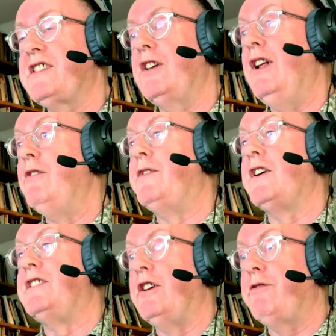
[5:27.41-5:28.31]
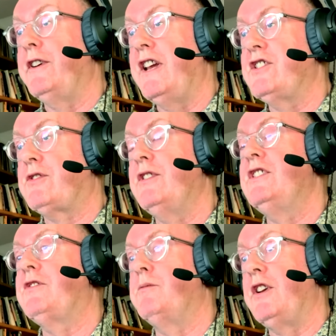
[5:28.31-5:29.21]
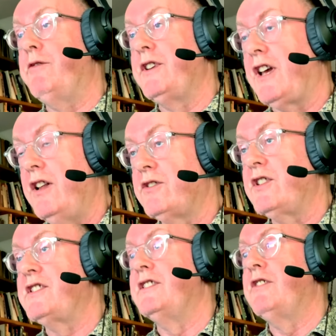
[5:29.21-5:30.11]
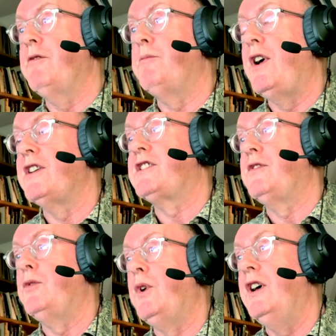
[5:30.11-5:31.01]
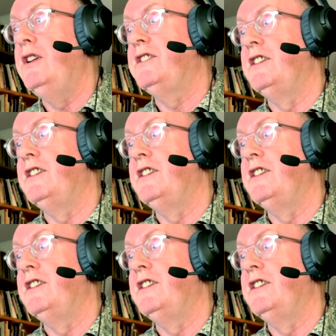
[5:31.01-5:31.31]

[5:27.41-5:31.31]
They all have very different histories from different cultures and different parts of the world.